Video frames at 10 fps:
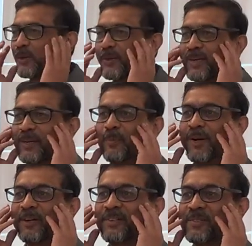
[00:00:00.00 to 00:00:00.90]

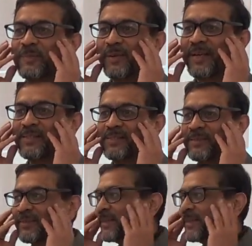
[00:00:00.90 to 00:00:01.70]
edematous face,